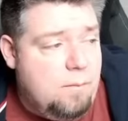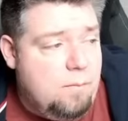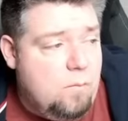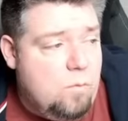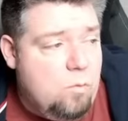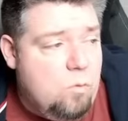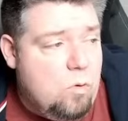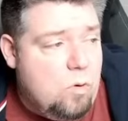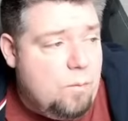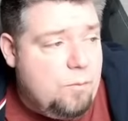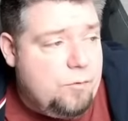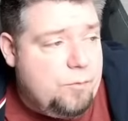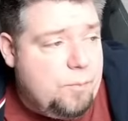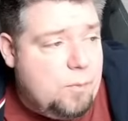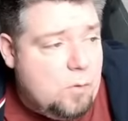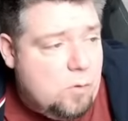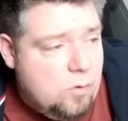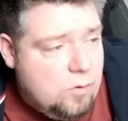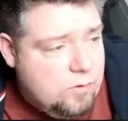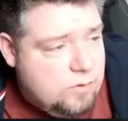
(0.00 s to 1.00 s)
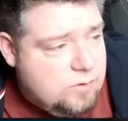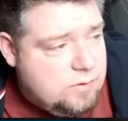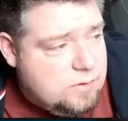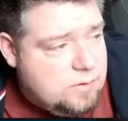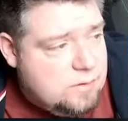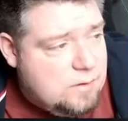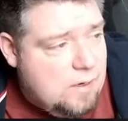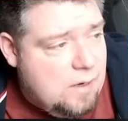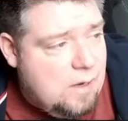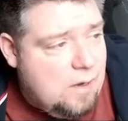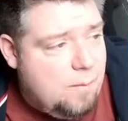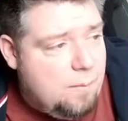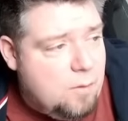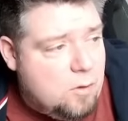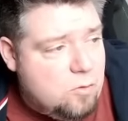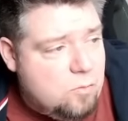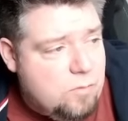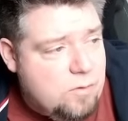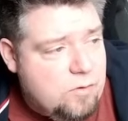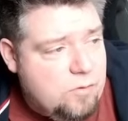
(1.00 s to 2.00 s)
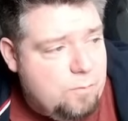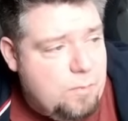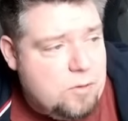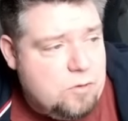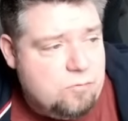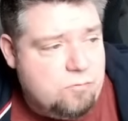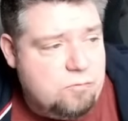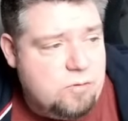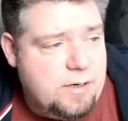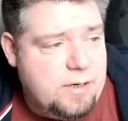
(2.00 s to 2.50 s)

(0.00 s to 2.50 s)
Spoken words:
Warp Spawned, a model with a special